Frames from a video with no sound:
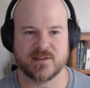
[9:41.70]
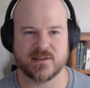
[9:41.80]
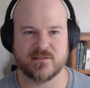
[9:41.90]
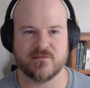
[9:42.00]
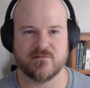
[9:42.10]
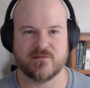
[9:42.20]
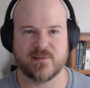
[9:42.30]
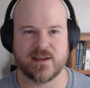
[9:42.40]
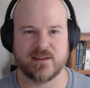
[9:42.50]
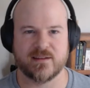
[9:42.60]
I don't
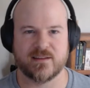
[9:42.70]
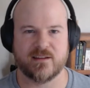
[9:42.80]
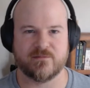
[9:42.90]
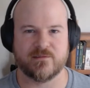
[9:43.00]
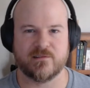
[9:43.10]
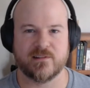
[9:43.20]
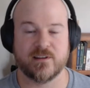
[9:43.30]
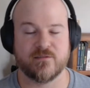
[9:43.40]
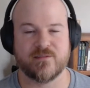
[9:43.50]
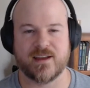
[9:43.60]
find it helpful, and
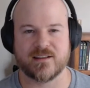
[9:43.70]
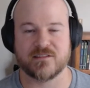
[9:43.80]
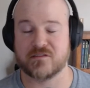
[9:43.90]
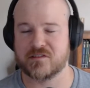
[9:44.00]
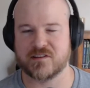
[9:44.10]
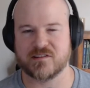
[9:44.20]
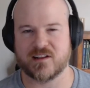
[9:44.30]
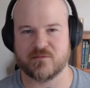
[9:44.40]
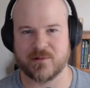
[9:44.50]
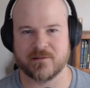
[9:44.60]
in fact, it does a
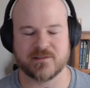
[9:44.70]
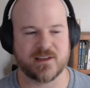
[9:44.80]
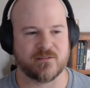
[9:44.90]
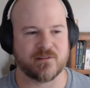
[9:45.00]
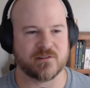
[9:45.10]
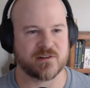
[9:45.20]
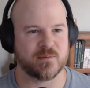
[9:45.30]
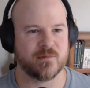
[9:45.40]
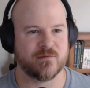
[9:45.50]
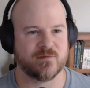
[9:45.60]
lot of weird stuff when I try to
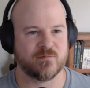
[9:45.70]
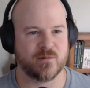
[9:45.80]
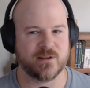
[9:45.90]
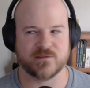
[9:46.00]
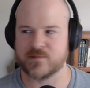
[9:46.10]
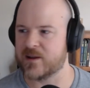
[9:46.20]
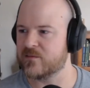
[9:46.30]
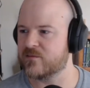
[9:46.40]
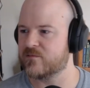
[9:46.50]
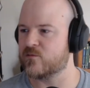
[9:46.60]
move windows around
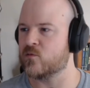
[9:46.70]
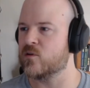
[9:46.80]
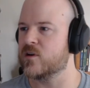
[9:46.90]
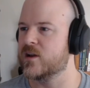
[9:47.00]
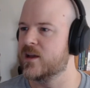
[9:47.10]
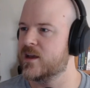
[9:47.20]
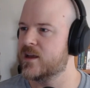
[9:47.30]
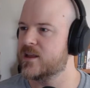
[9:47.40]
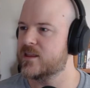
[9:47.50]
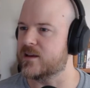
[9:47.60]
for
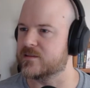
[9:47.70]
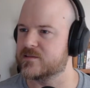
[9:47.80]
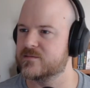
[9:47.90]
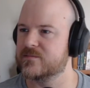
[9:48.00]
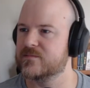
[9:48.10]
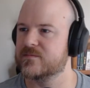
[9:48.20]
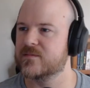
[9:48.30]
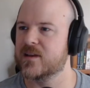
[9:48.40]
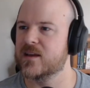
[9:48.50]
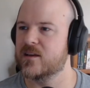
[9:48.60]
this.
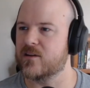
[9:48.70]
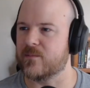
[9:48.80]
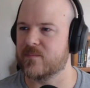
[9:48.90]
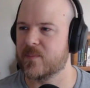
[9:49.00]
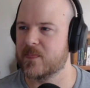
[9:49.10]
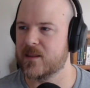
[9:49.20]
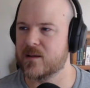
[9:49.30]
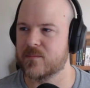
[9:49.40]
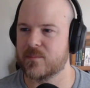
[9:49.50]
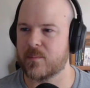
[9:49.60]
Okay,
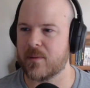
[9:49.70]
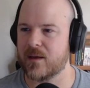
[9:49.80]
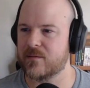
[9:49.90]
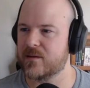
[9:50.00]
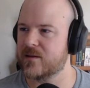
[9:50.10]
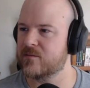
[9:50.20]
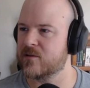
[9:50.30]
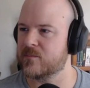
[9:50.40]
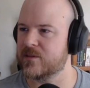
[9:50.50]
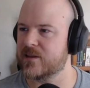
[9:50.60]
we're
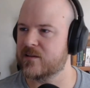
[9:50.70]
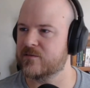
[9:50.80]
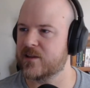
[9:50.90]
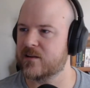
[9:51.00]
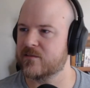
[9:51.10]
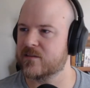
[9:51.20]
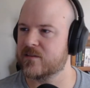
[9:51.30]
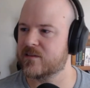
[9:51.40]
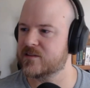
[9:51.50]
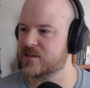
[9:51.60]
gonna put that over there.
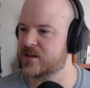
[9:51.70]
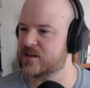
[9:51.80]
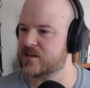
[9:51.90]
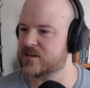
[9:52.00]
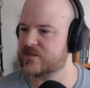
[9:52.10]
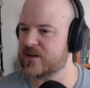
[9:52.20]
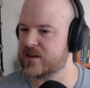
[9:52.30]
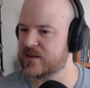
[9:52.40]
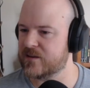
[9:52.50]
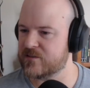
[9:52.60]
This is
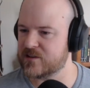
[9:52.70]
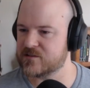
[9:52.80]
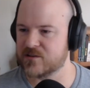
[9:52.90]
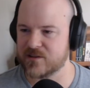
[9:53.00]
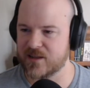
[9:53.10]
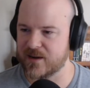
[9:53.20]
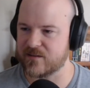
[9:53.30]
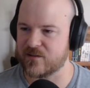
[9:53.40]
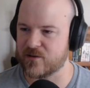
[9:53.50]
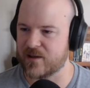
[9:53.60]
fine. Everything's good
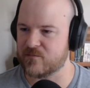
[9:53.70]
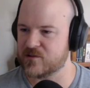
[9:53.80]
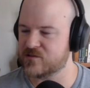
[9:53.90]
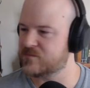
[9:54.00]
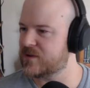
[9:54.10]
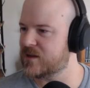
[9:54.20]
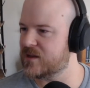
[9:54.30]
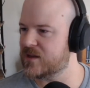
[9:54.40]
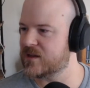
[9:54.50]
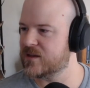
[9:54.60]
there. Okay, we should
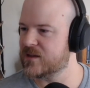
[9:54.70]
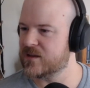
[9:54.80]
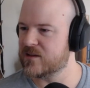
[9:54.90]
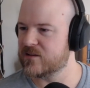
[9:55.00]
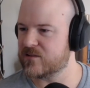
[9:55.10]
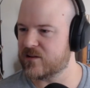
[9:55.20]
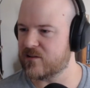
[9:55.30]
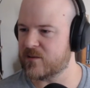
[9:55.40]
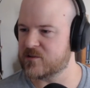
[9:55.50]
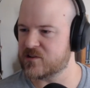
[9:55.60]
be... Go,
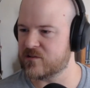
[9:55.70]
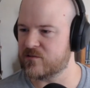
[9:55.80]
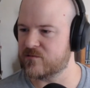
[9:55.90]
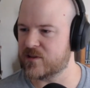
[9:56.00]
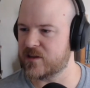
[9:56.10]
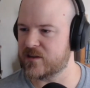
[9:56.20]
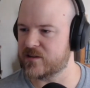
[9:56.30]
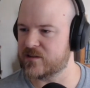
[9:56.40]
let me show you the...